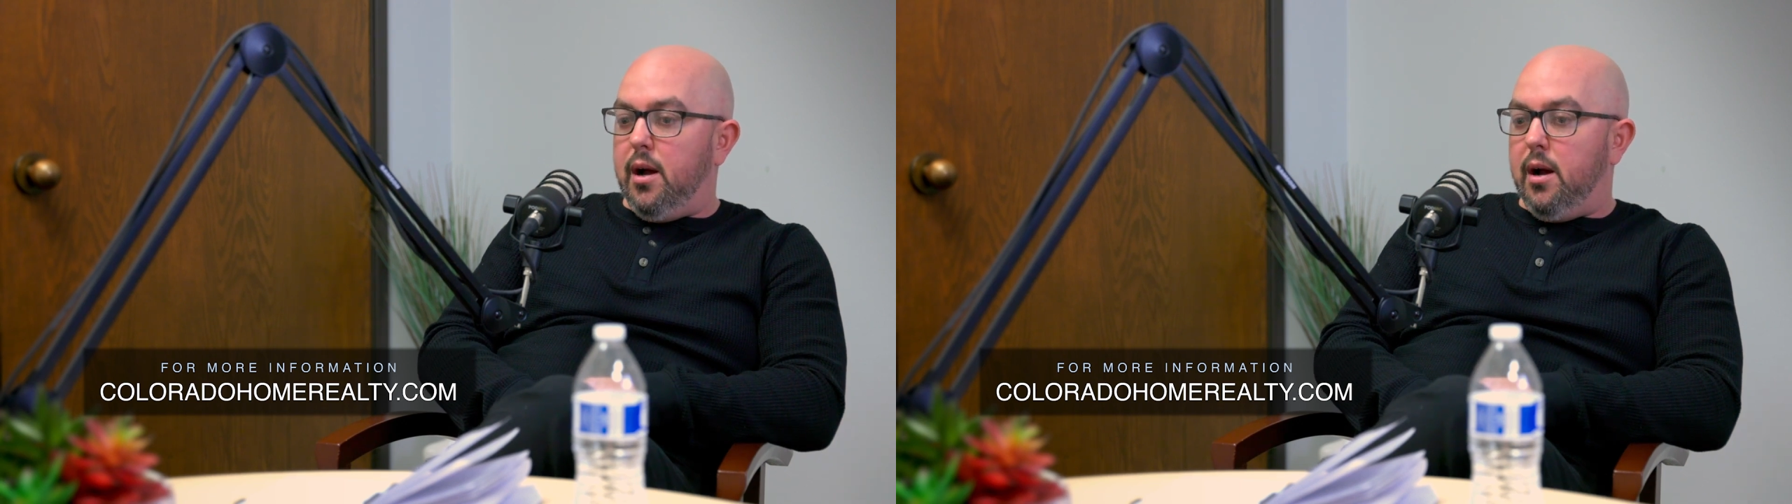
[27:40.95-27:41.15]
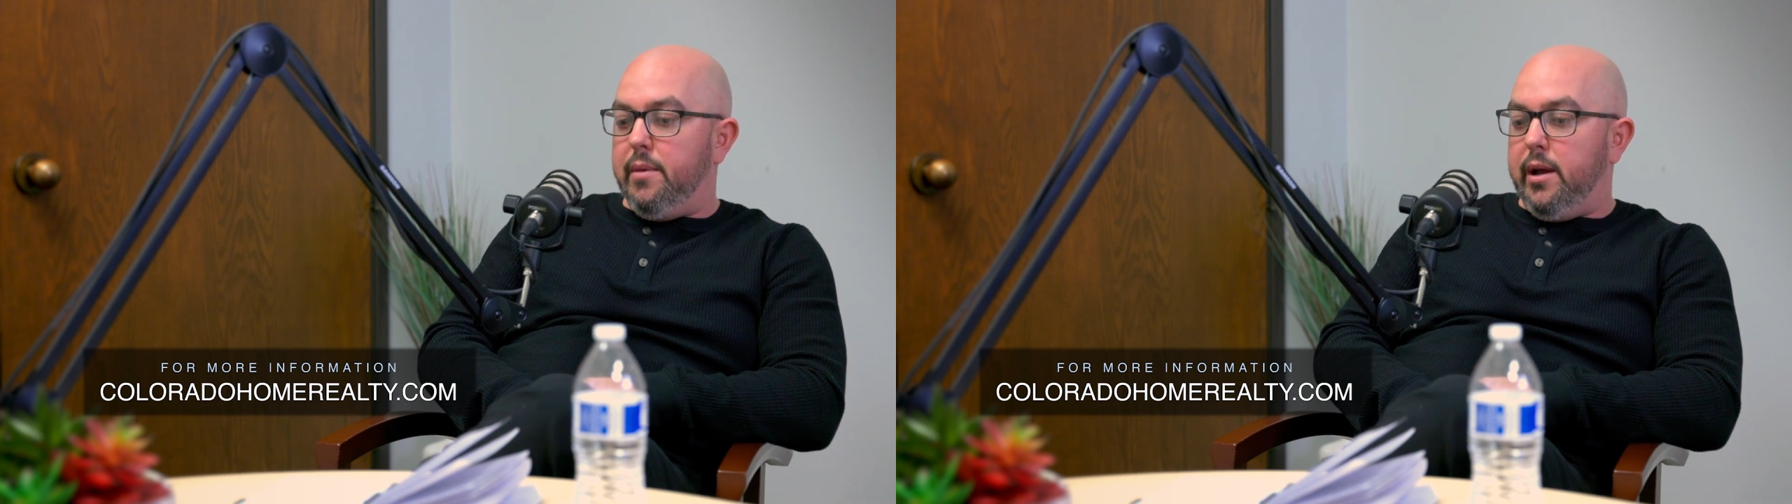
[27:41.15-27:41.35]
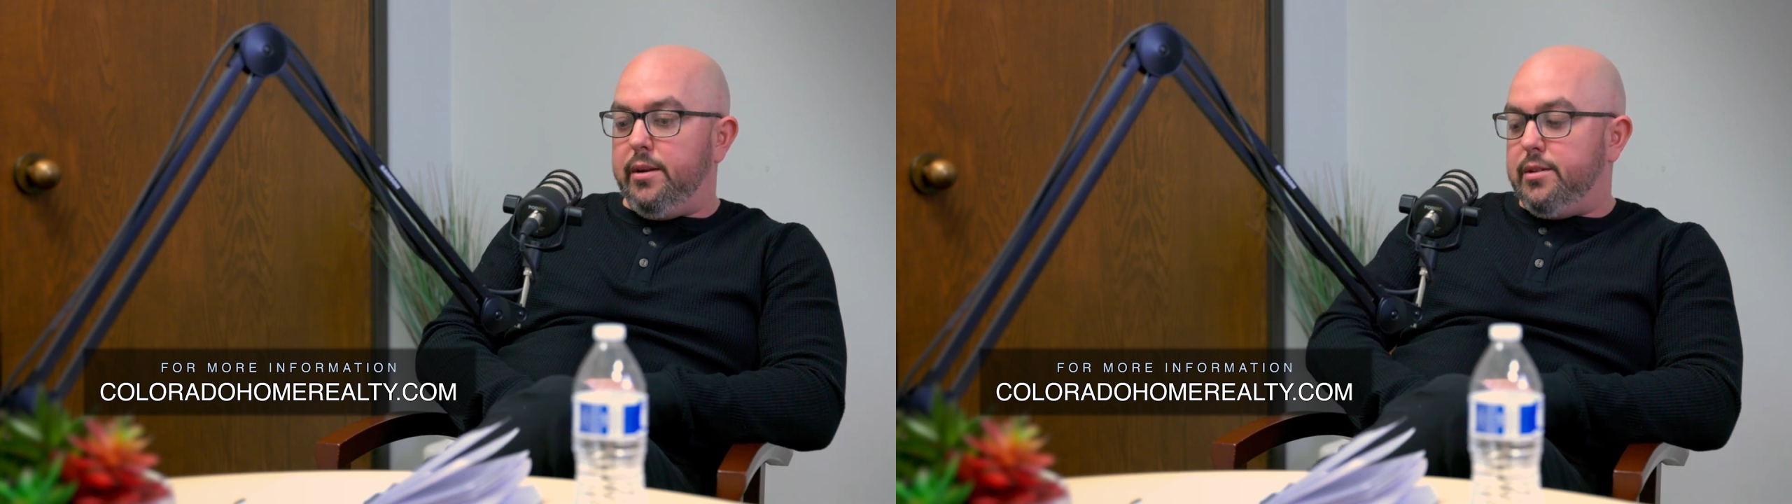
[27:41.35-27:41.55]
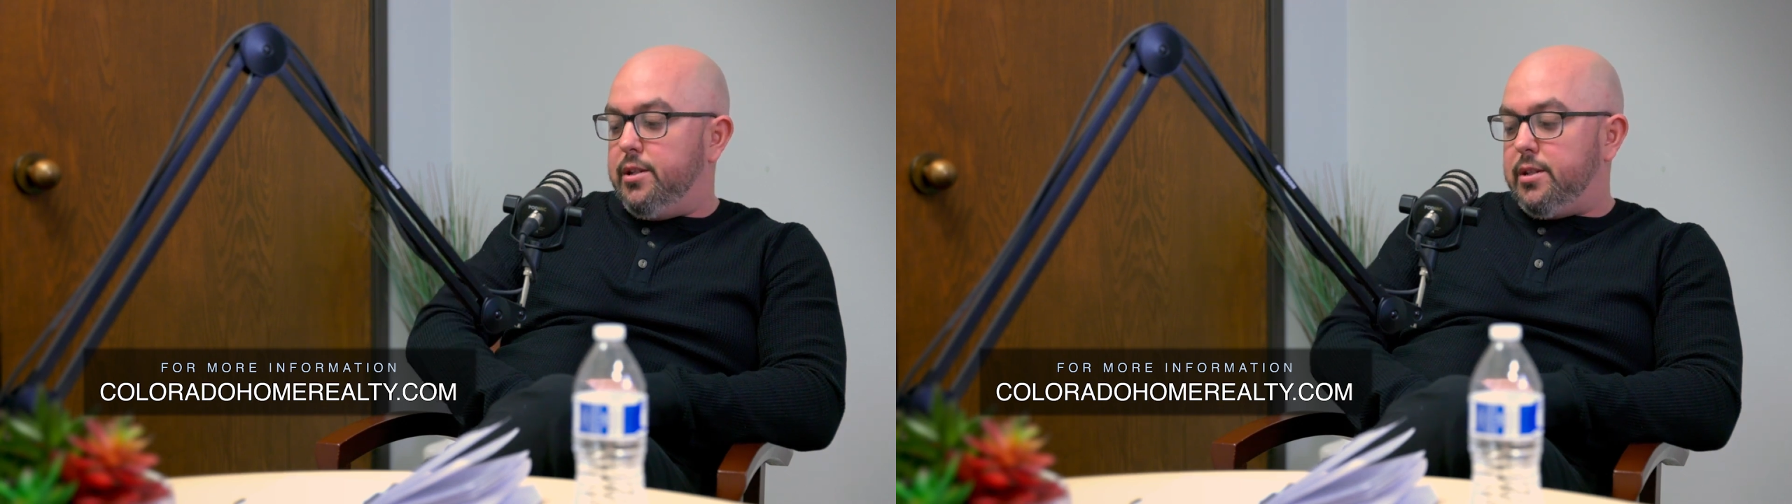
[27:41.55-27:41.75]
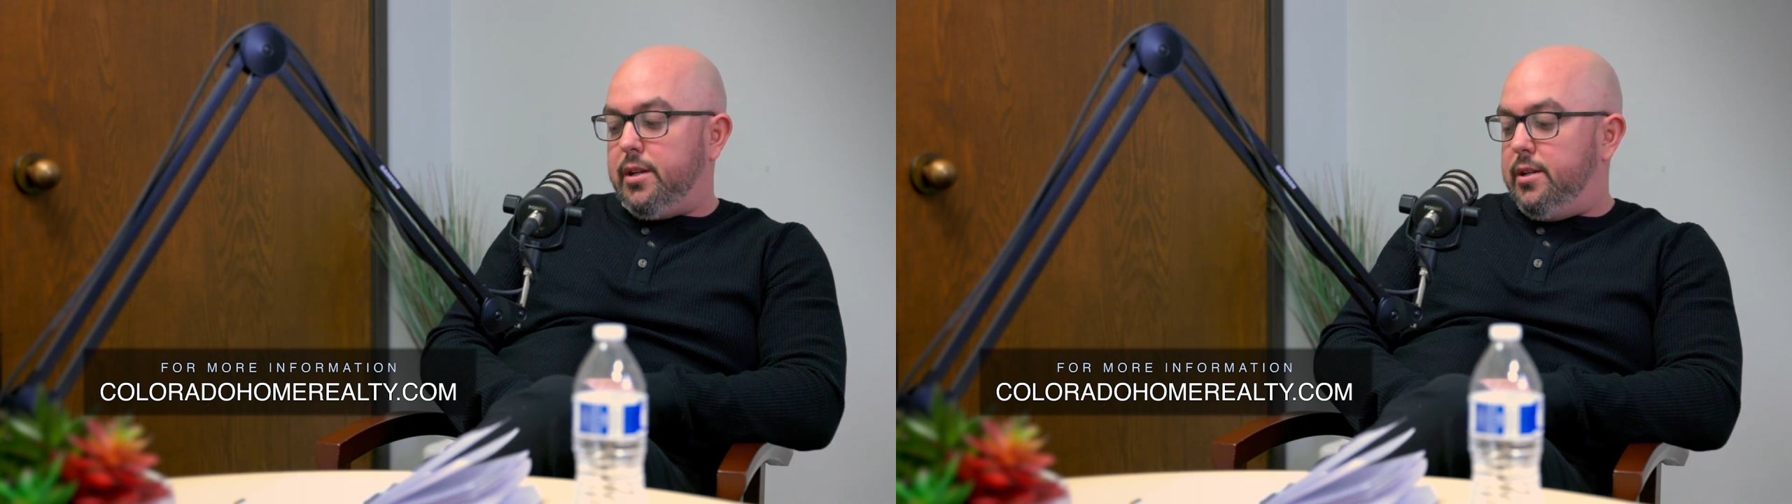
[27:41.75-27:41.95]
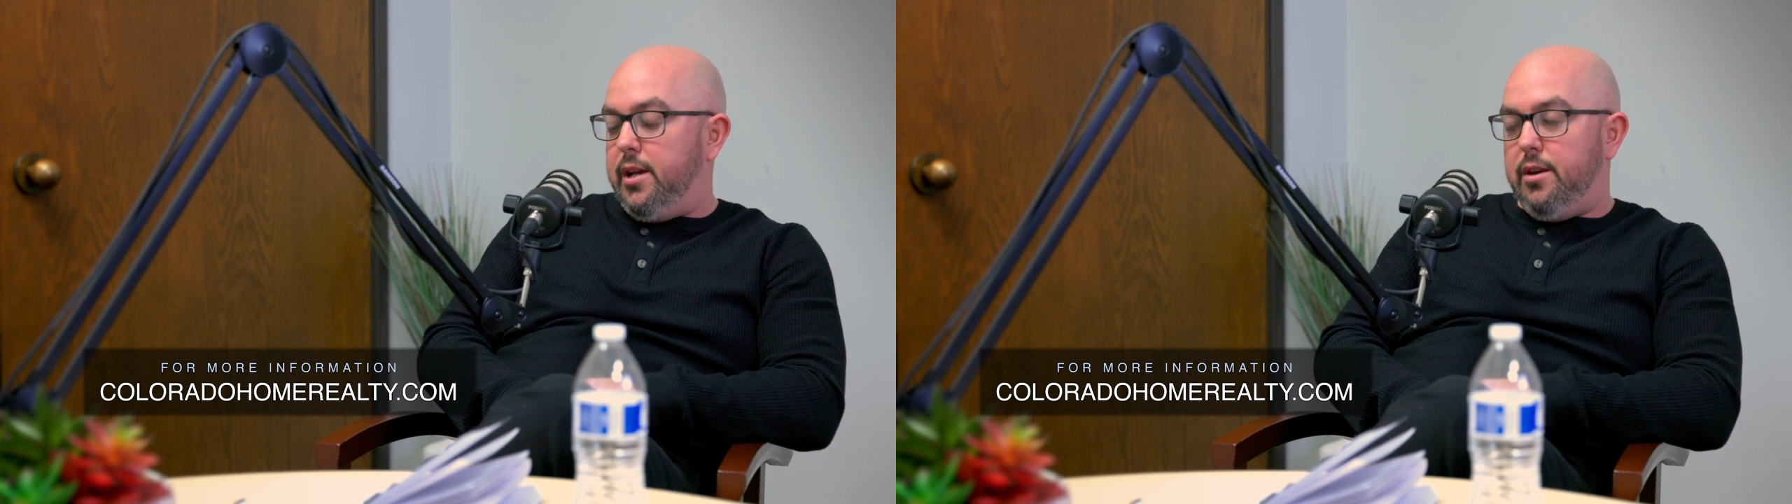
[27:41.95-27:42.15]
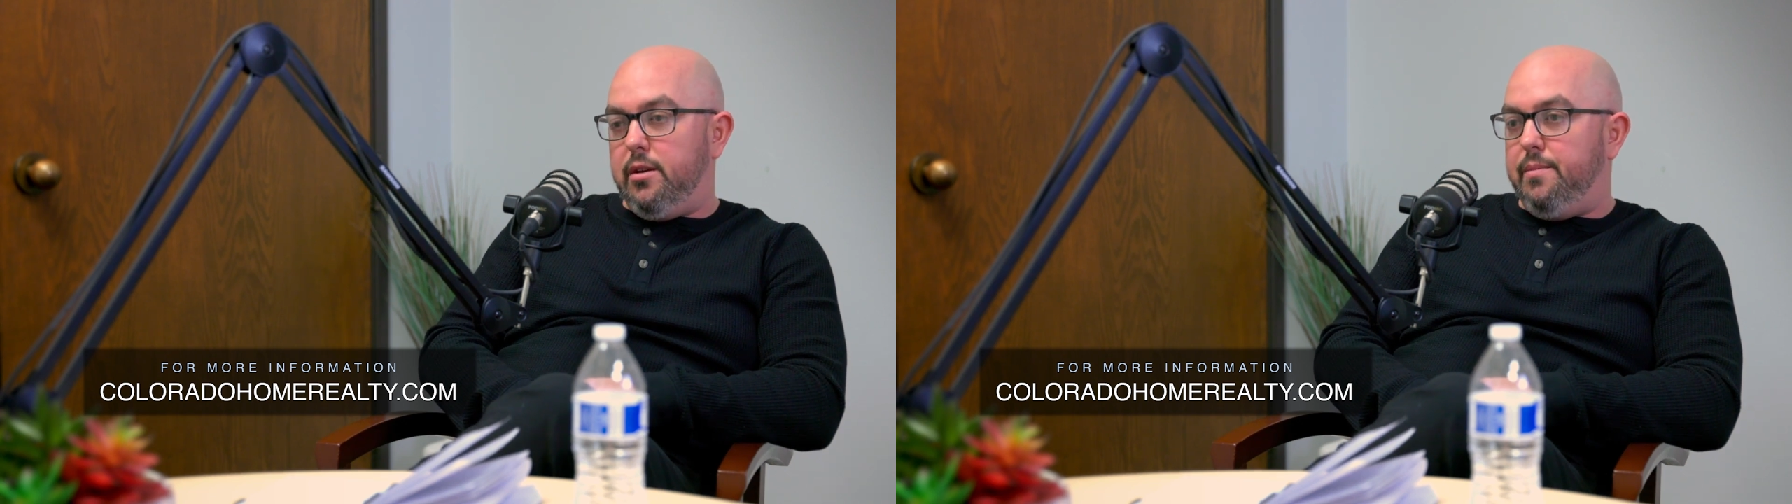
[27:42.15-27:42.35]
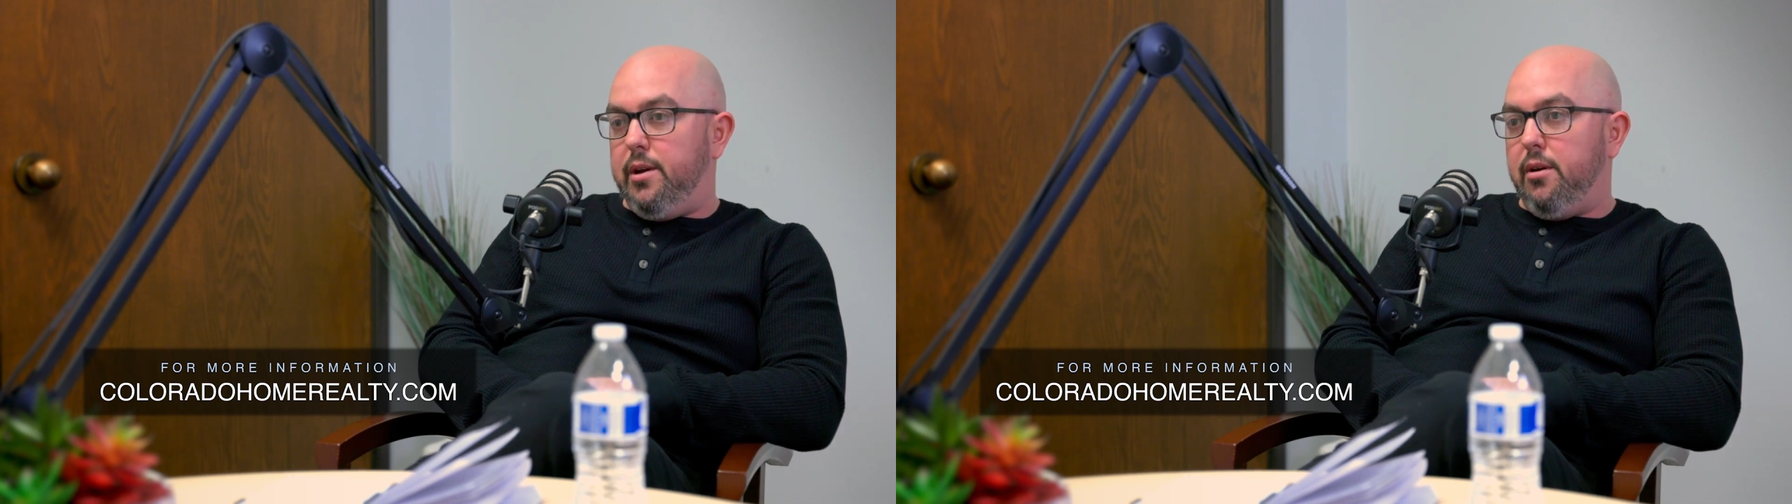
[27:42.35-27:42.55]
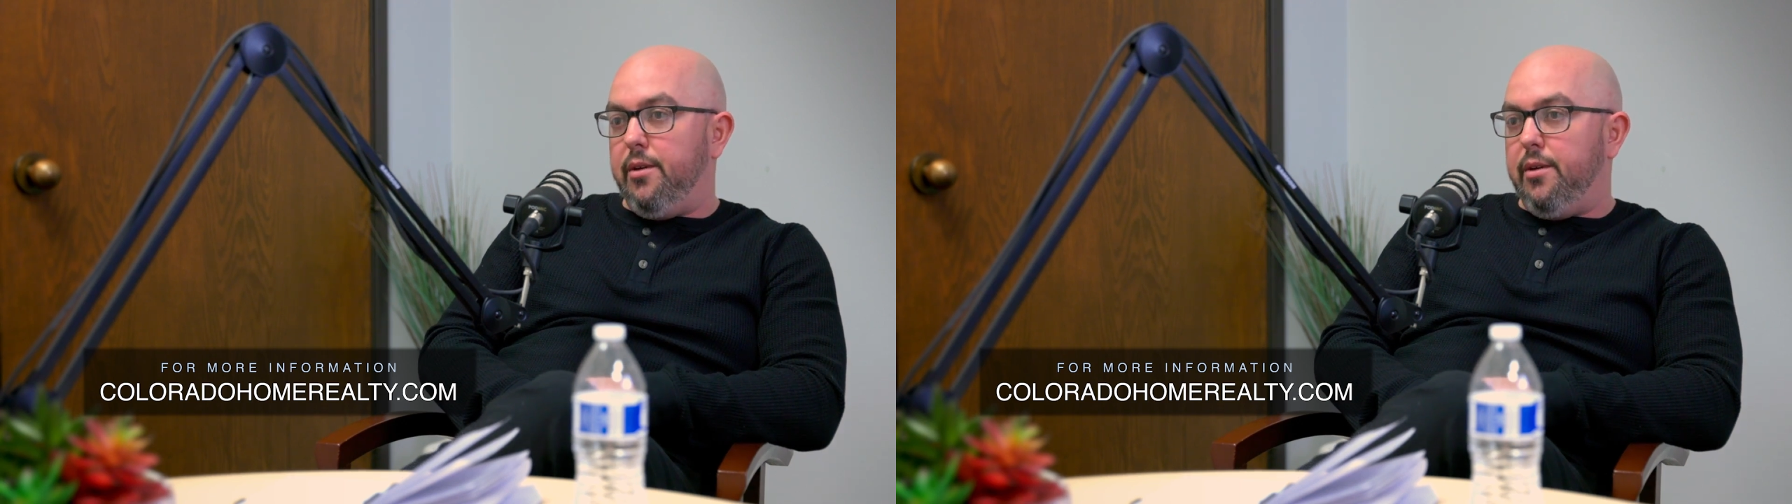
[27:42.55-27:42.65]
And just continue to be your